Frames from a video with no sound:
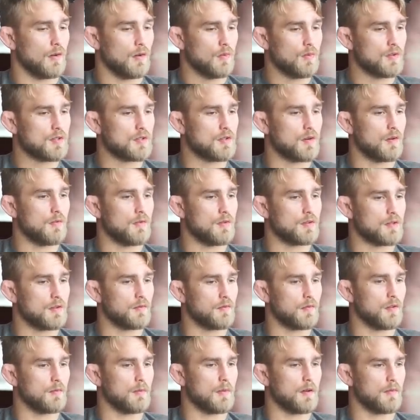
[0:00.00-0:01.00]
I'm always nervous
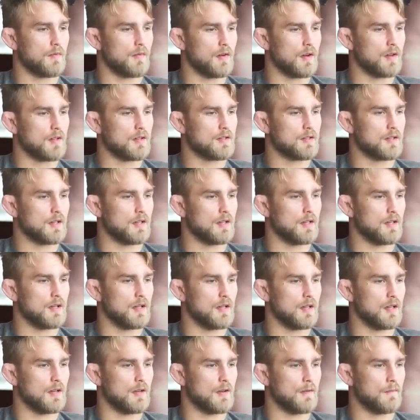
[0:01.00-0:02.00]
in front of my fights,
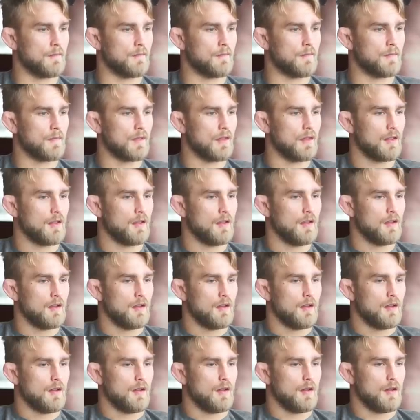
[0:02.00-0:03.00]

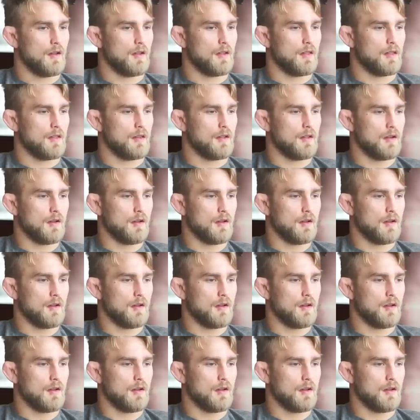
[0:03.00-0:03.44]
and